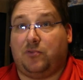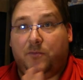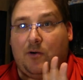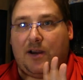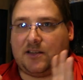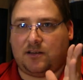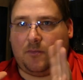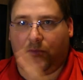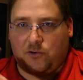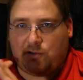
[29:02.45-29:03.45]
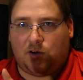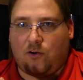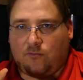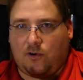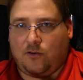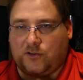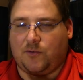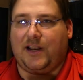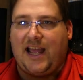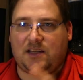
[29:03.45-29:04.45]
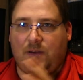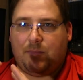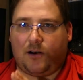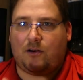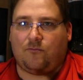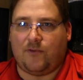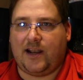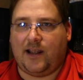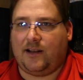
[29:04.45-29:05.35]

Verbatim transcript: Blew me away. Someone posted on, or someone asked me about it on Reddit,